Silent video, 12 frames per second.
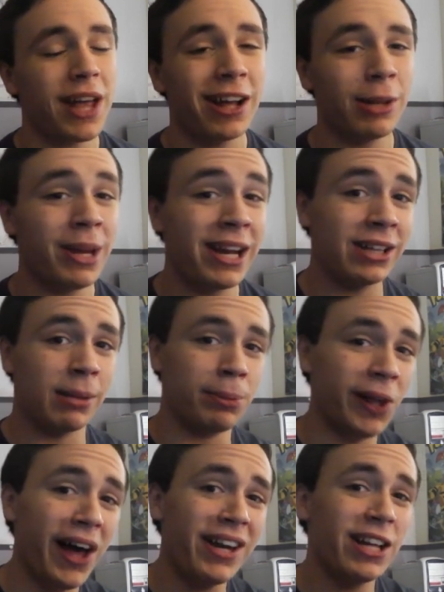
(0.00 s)
element and the
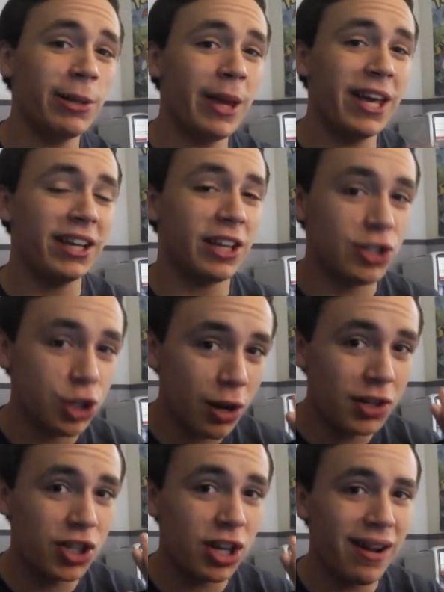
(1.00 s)
blind element in
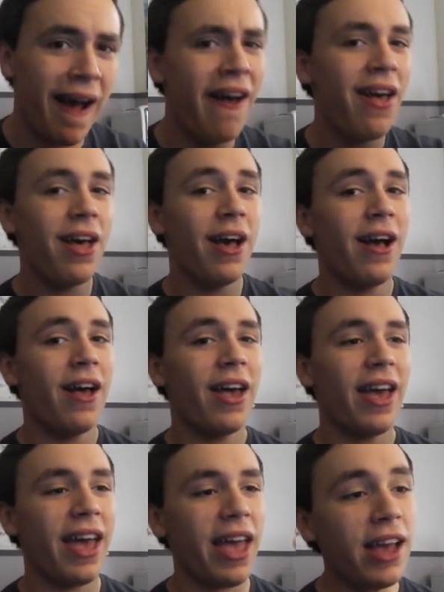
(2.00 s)
conjunction,
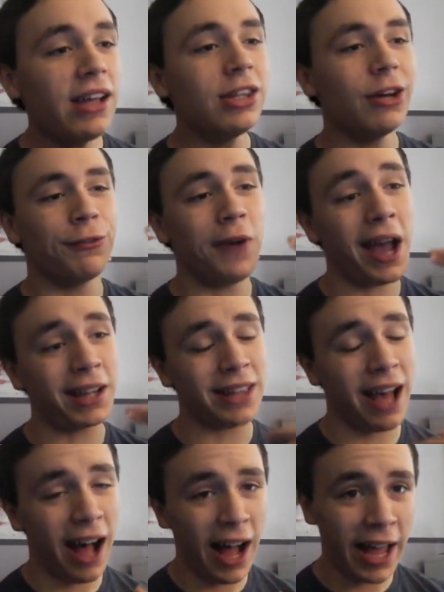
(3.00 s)
and the fact
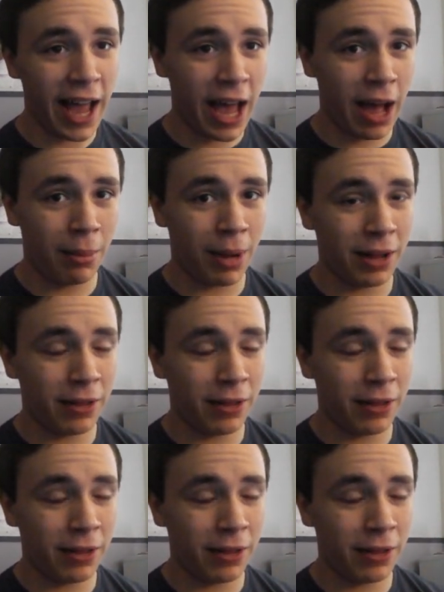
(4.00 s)
that I am